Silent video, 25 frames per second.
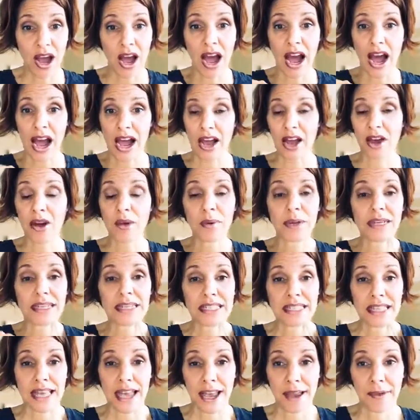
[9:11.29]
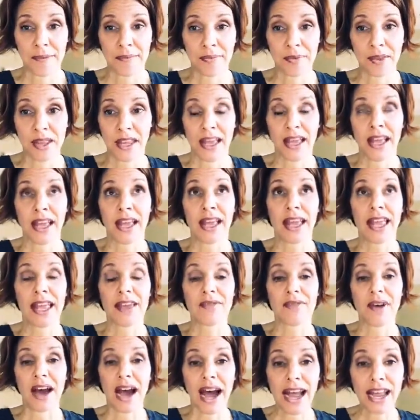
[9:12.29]
I always say, if
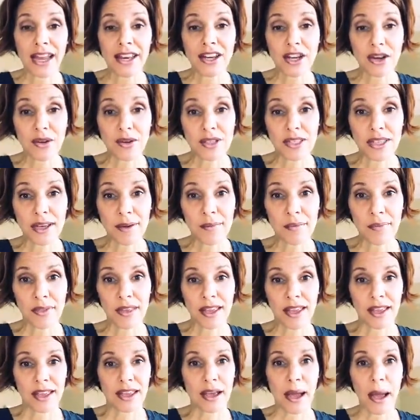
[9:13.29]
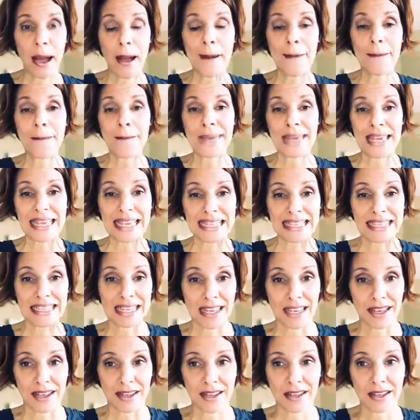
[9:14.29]
I know something
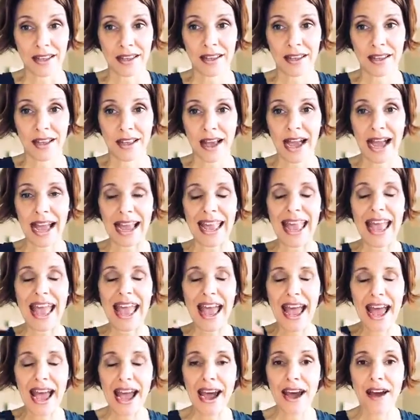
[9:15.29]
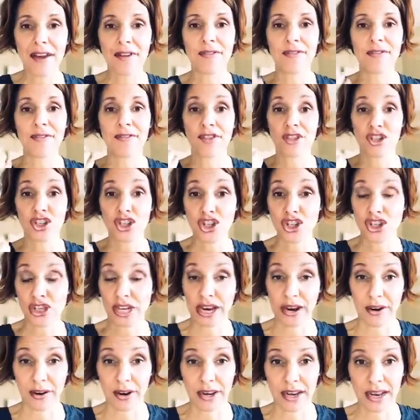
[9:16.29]
amazing, I have to
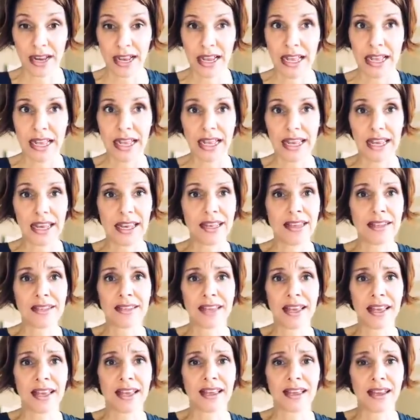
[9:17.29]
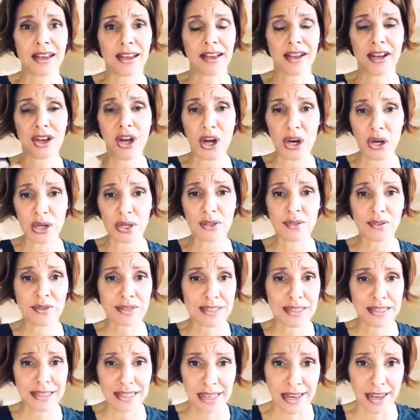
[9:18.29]
share it. It is like a cardinal
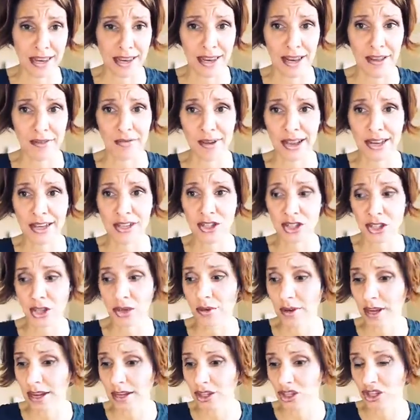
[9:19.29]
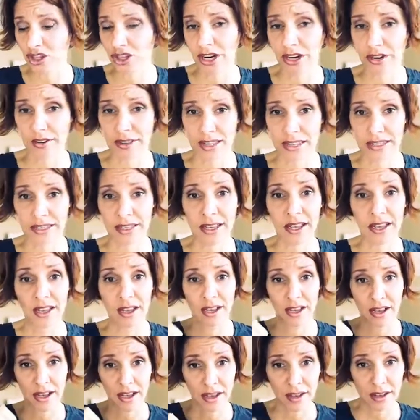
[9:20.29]
sin if I do not share this.
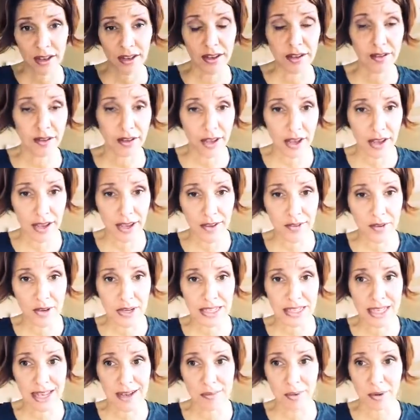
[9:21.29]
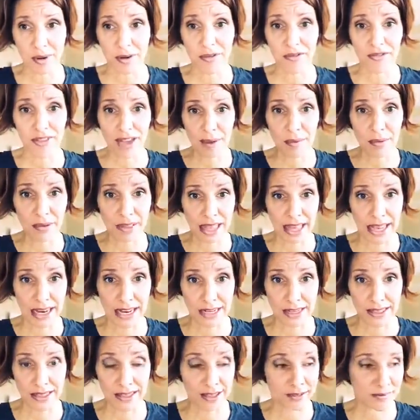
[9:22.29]
I'll give you an example.
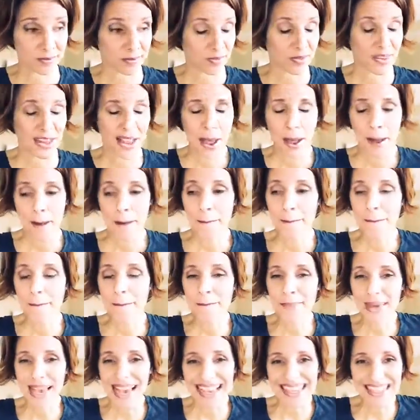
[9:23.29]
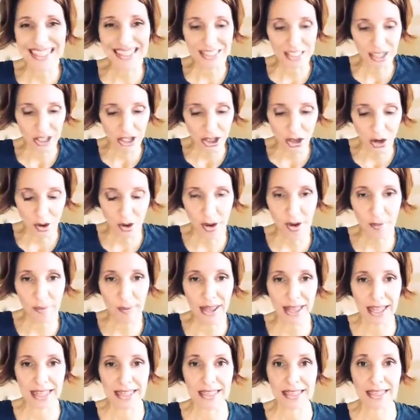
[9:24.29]
Fabletics. Best yoga
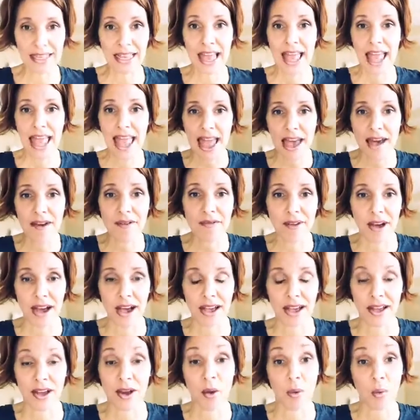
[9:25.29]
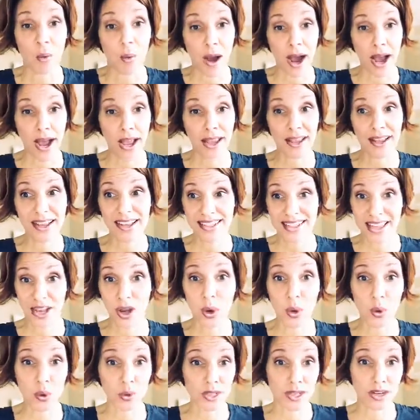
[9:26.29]
pants ever. Why? Because they
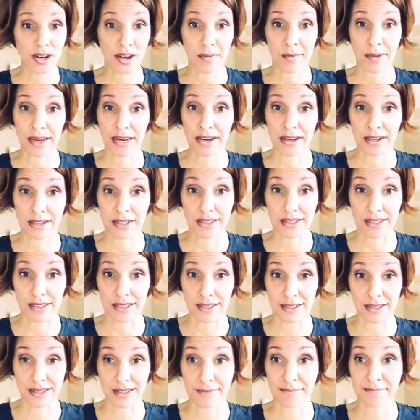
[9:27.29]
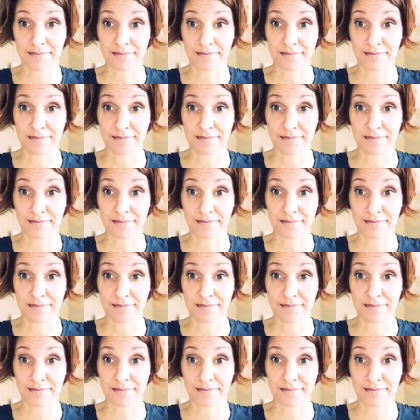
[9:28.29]
hold in all my nonsense.